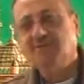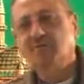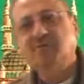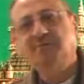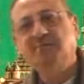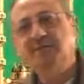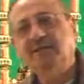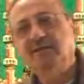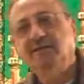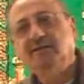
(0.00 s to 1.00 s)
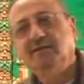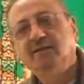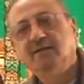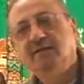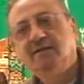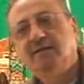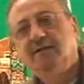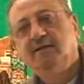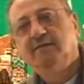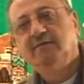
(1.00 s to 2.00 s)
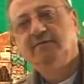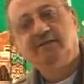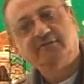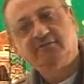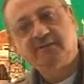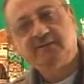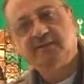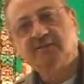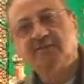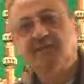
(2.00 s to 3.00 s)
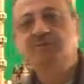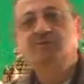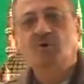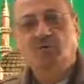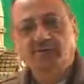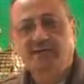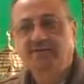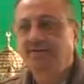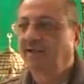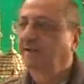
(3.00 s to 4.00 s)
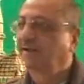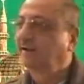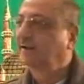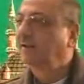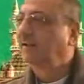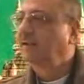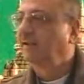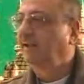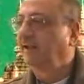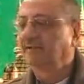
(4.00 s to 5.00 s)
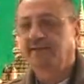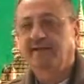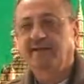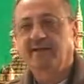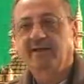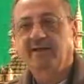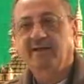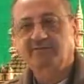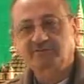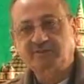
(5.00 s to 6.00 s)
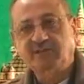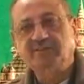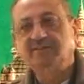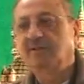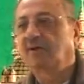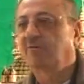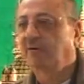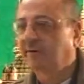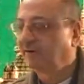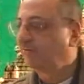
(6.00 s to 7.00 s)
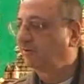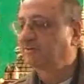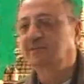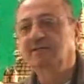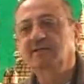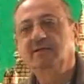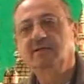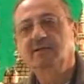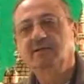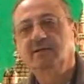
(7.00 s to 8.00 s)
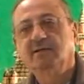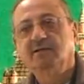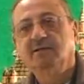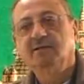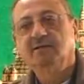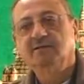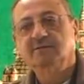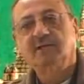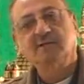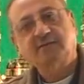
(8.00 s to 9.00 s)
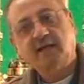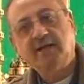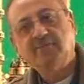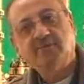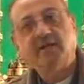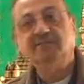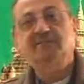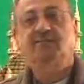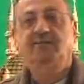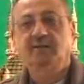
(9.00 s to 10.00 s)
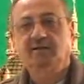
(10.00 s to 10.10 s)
know something? When the things go very well and the exercises are very interesting, then time runs away.